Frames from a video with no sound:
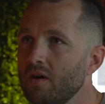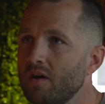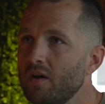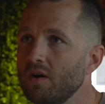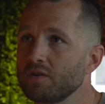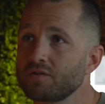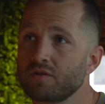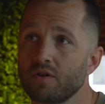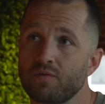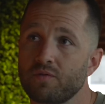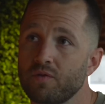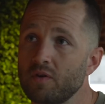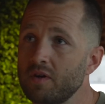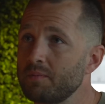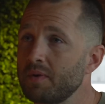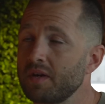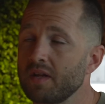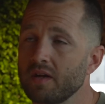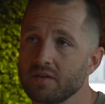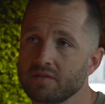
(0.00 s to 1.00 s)
Also, for
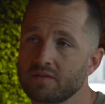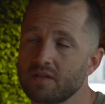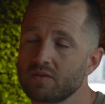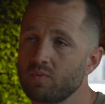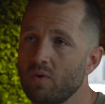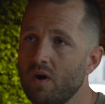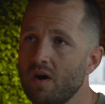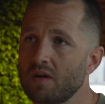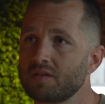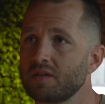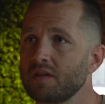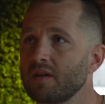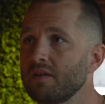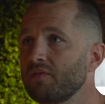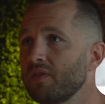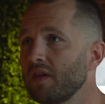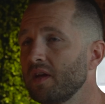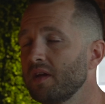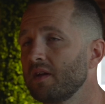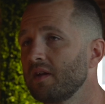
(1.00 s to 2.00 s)
anybody else that's watching,
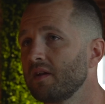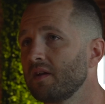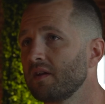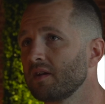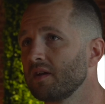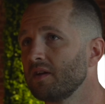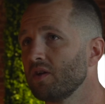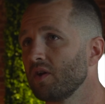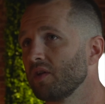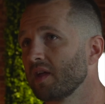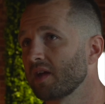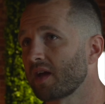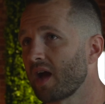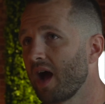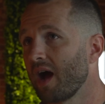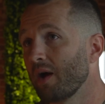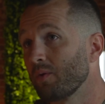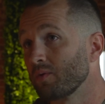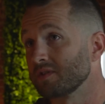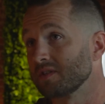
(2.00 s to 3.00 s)
if they, like
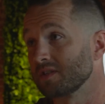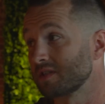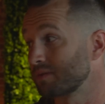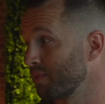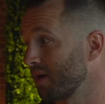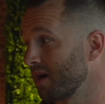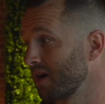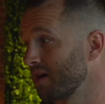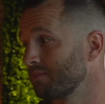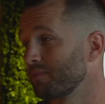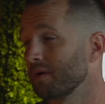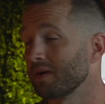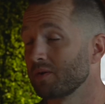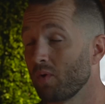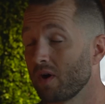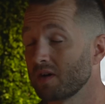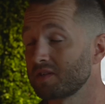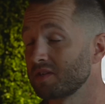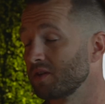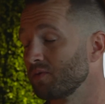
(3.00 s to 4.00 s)
I was inspired by
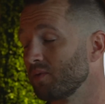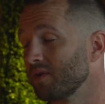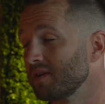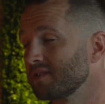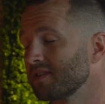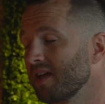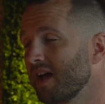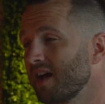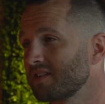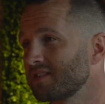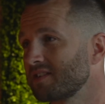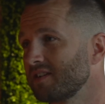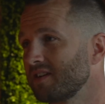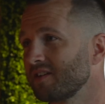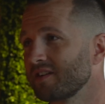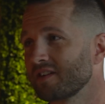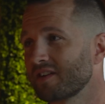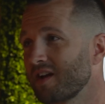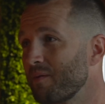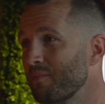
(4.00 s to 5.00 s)
watching the ones last
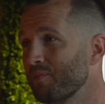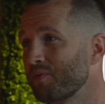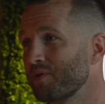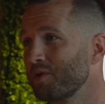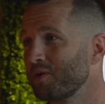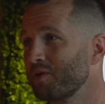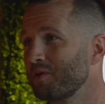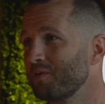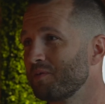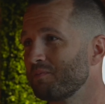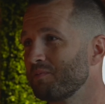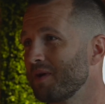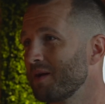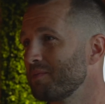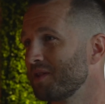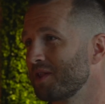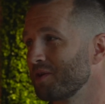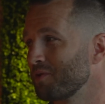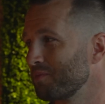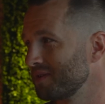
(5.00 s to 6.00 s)
year to come through,
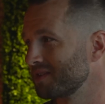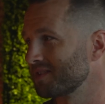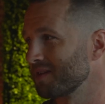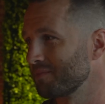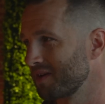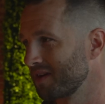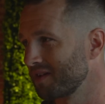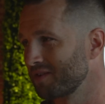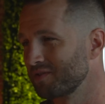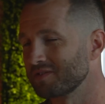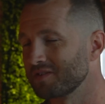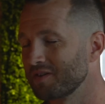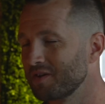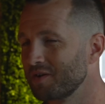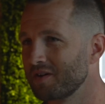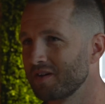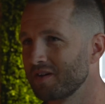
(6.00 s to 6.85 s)
maybe there will be somebody who's new